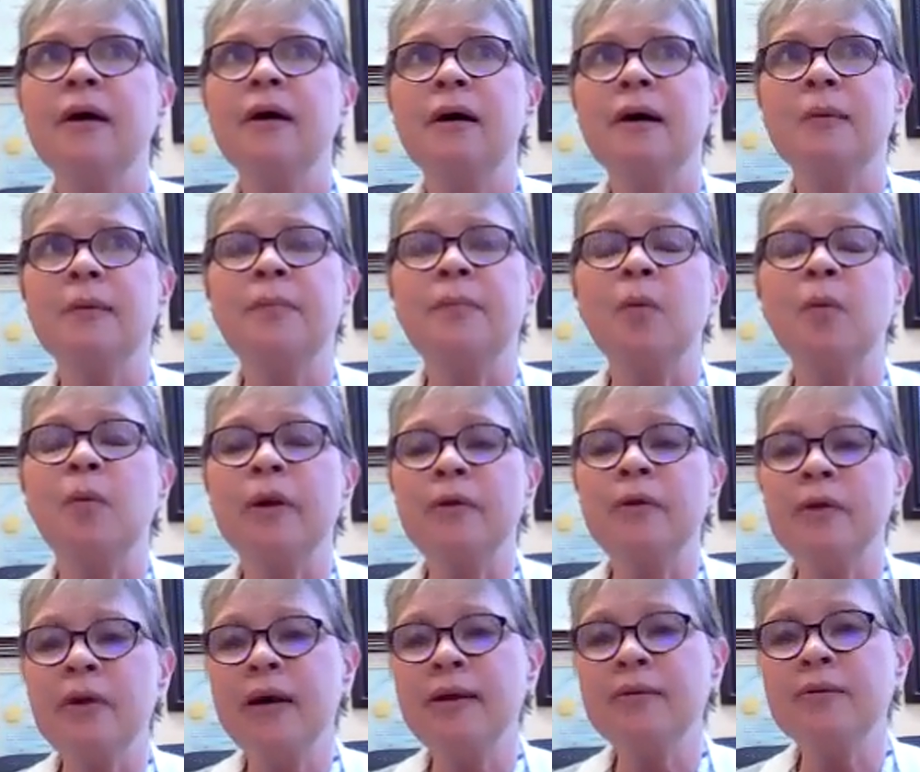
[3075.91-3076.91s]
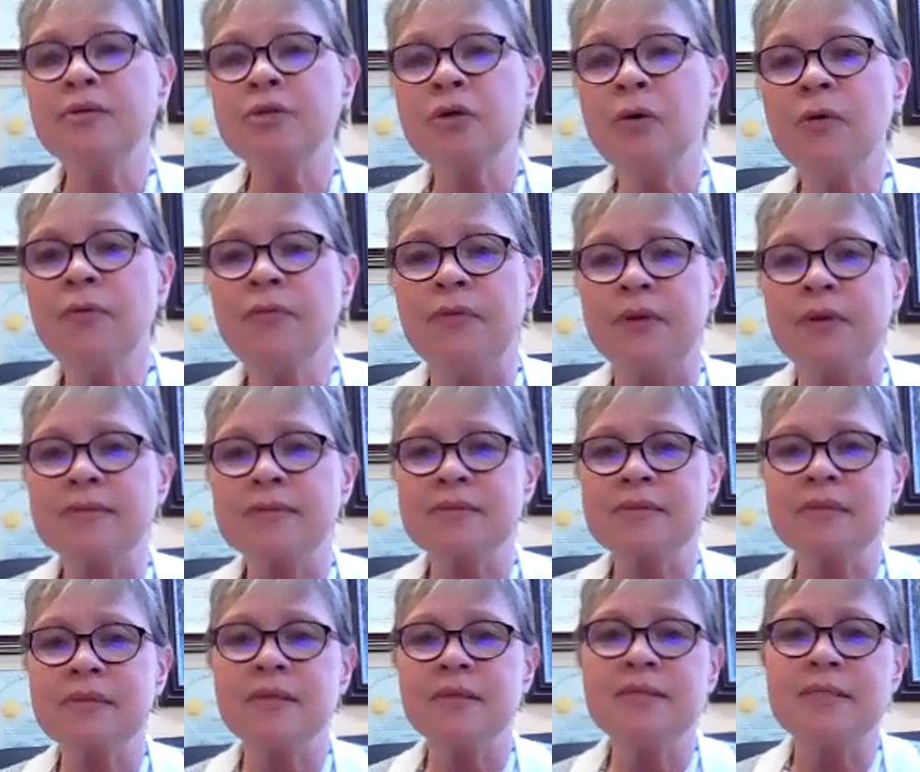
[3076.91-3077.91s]
But we're not told this.
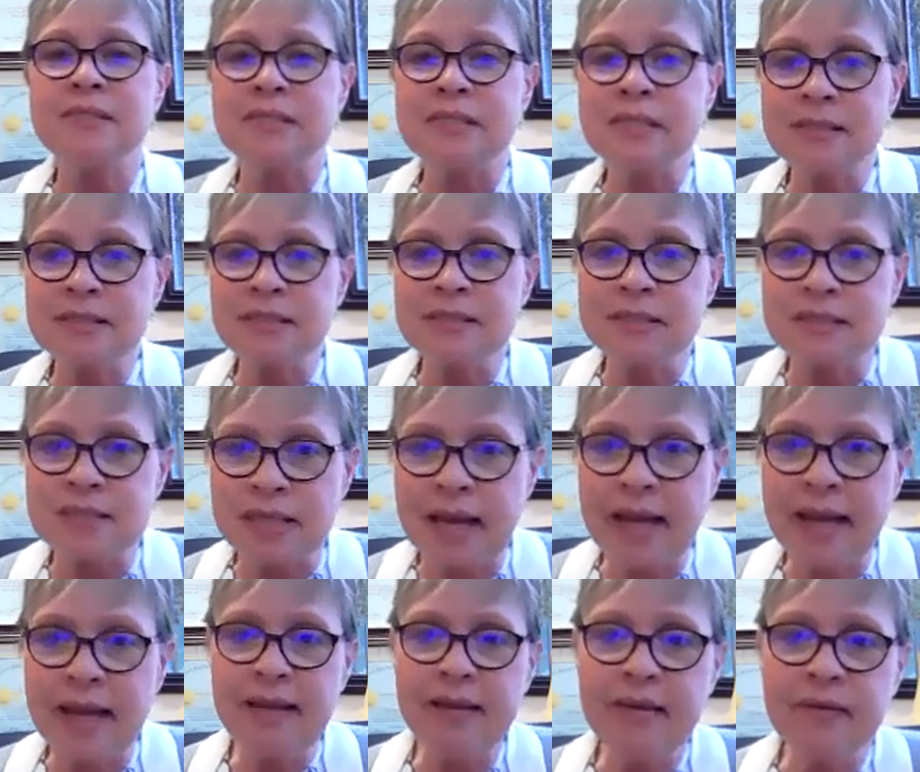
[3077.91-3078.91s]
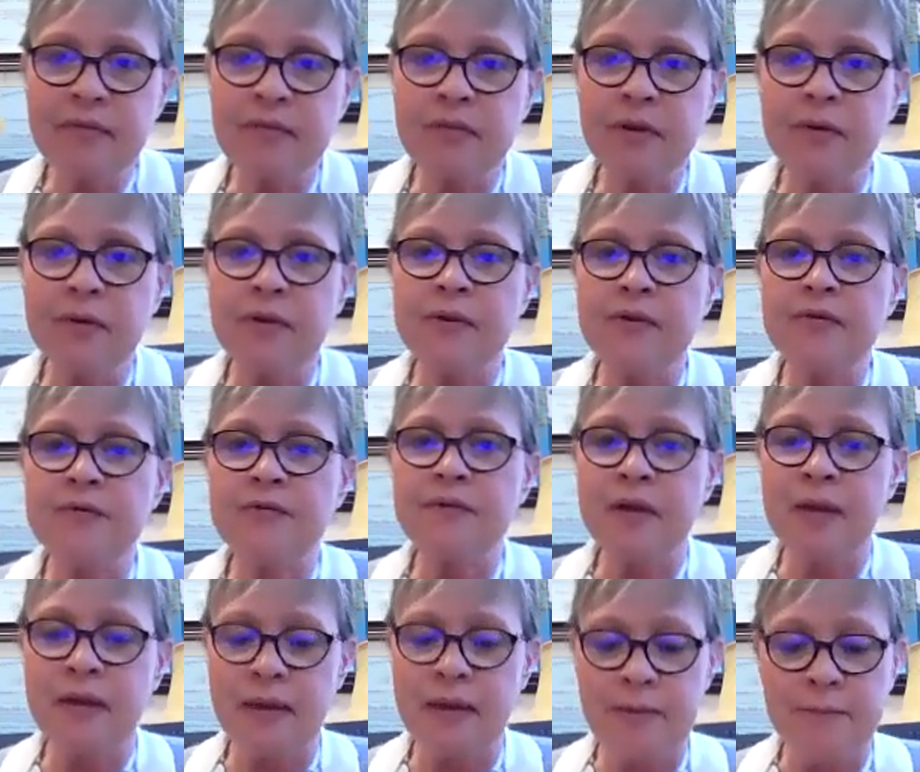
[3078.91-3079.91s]
The day there is
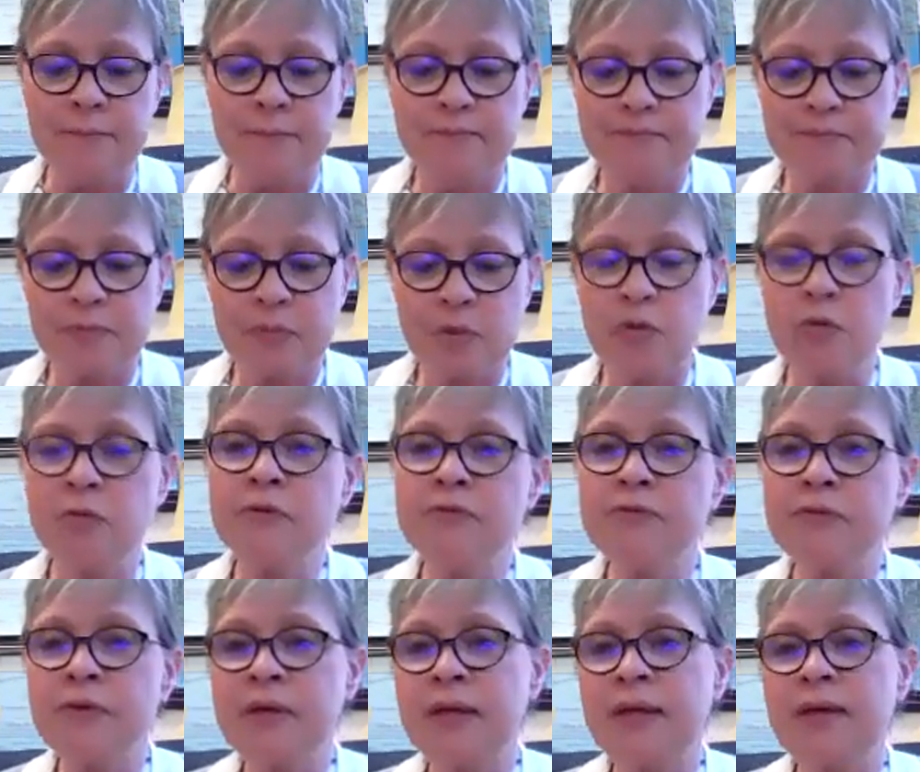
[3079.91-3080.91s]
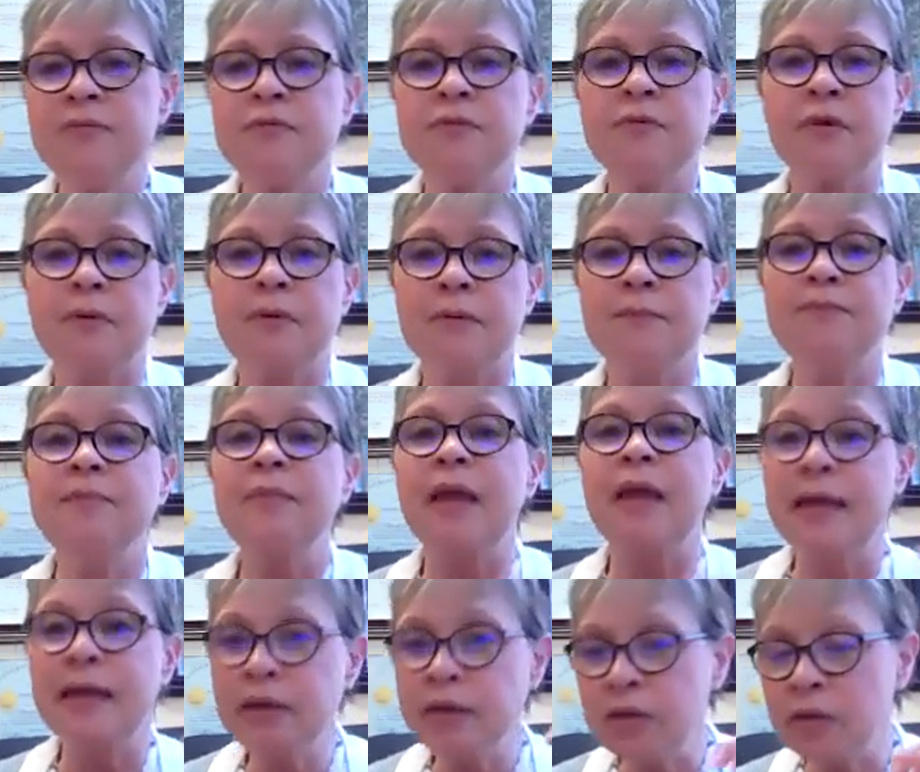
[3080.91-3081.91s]
a cure for cancer,
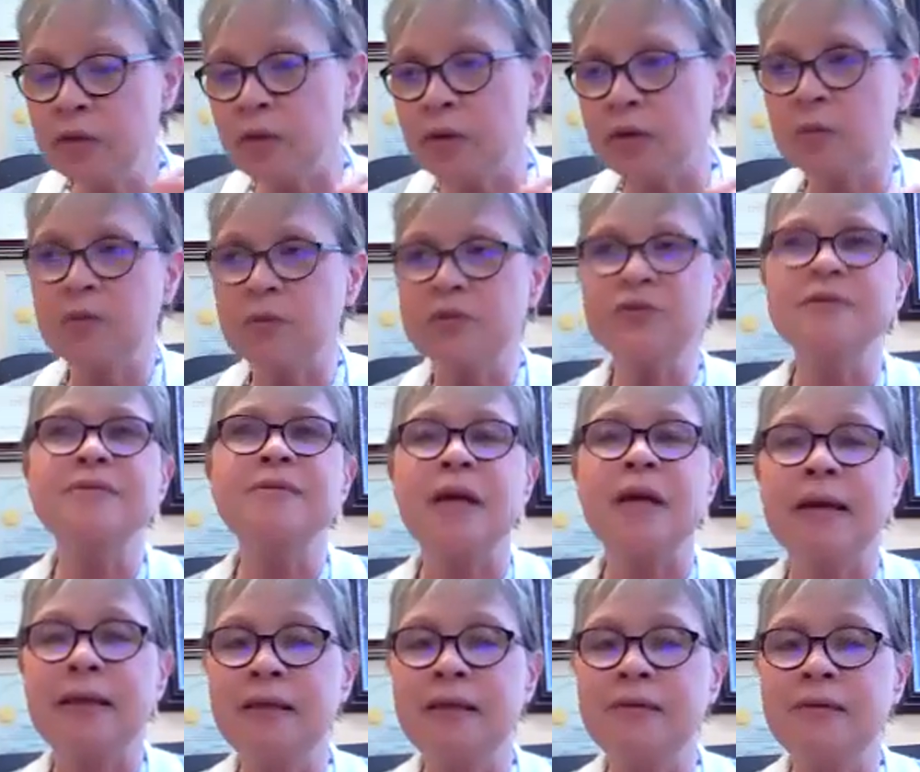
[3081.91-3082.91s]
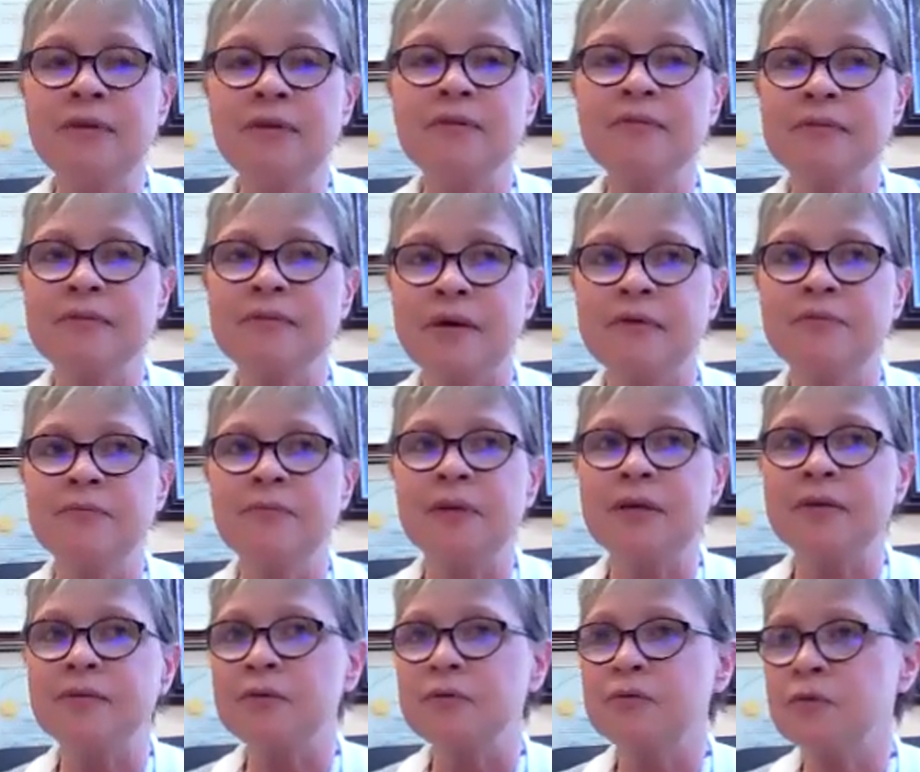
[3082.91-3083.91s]
a cure, which is naive in itself
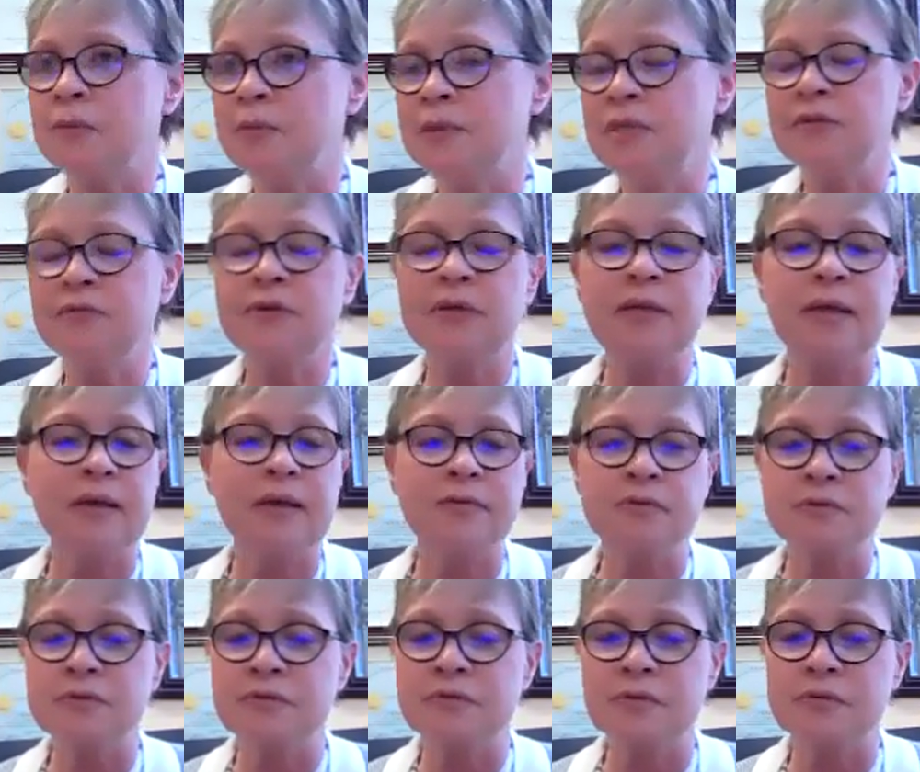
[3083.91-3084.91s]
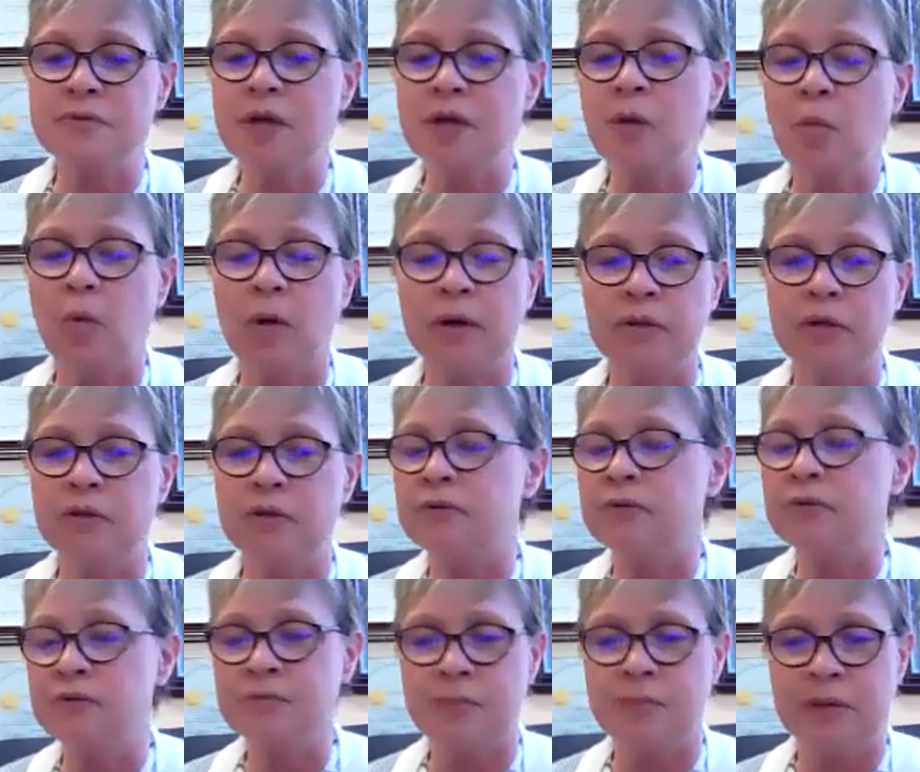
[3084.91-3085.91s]
because there's so many different cancers and there's not one cure,
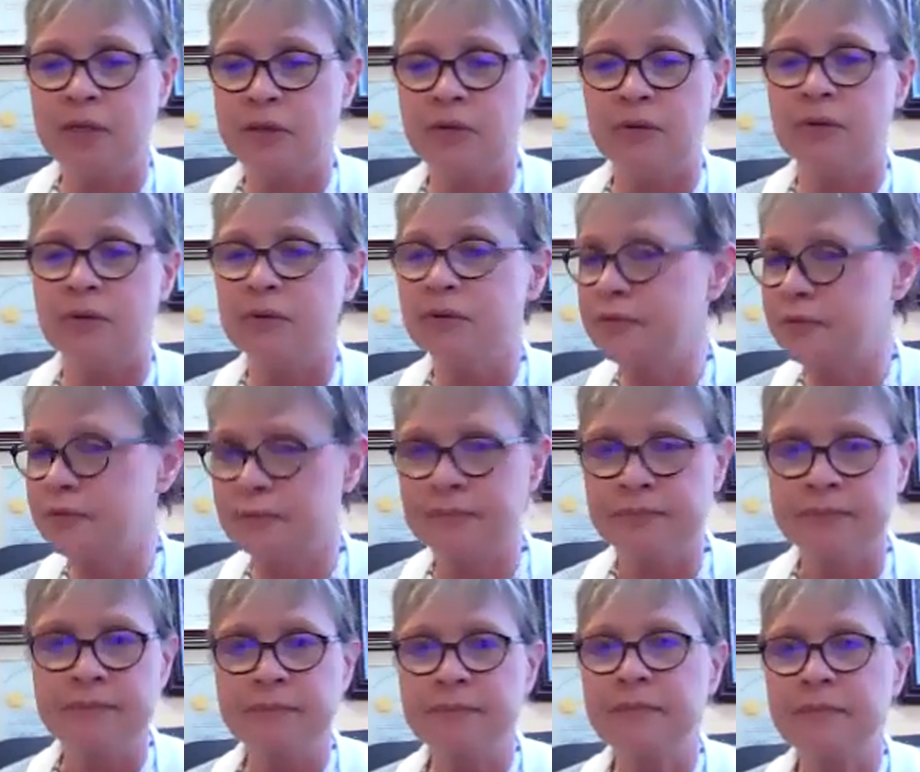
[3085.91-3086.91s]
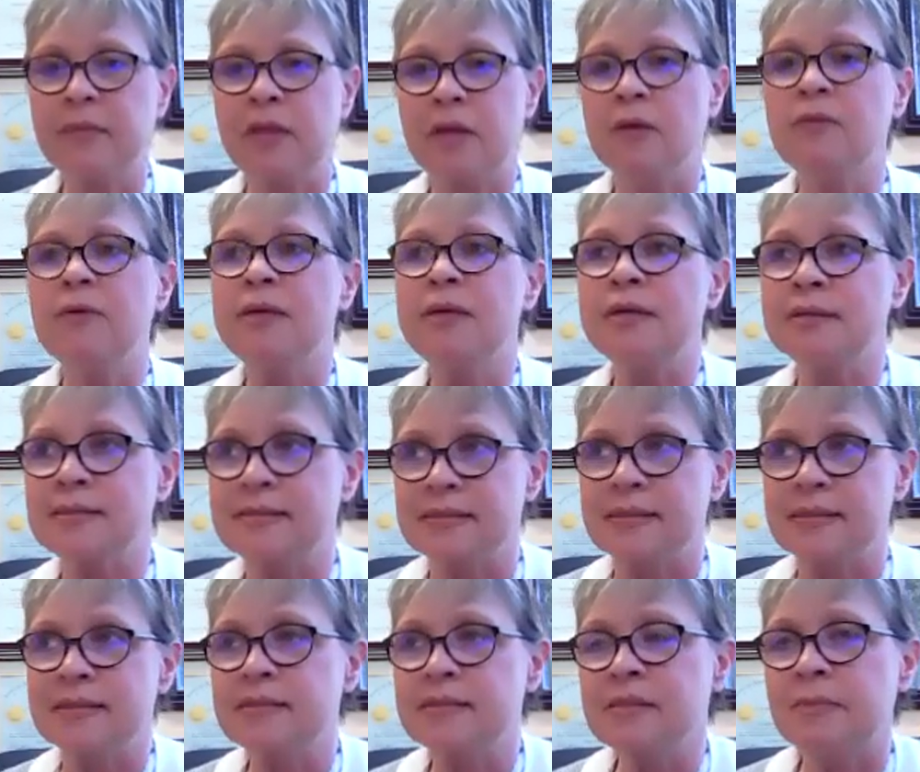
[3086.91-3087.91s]
there's many cures and they already
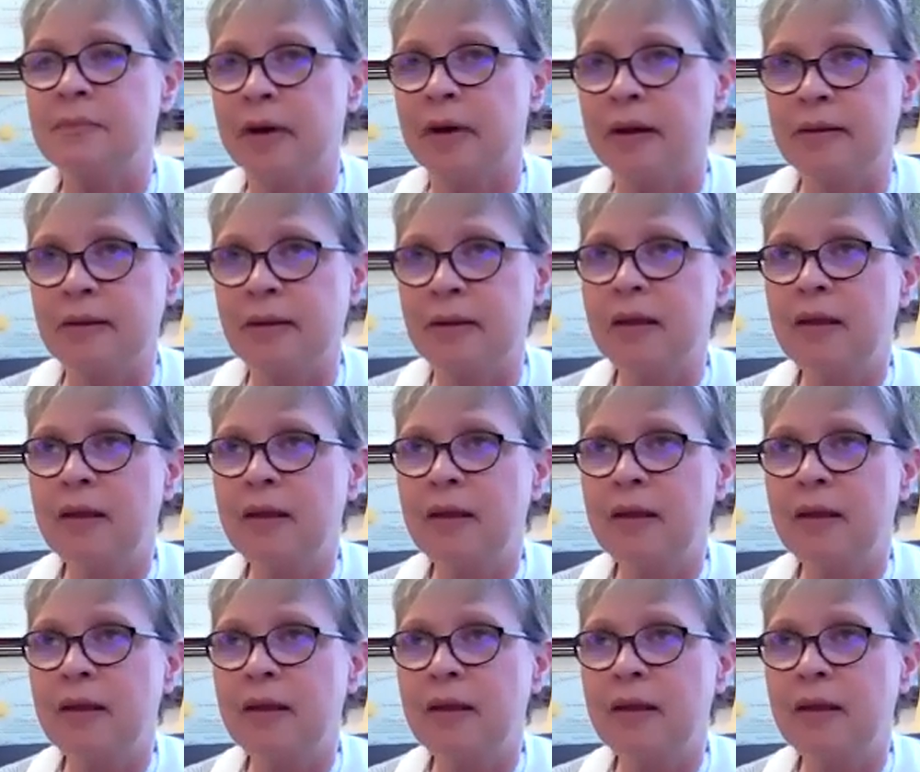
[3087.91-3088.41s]
exist. But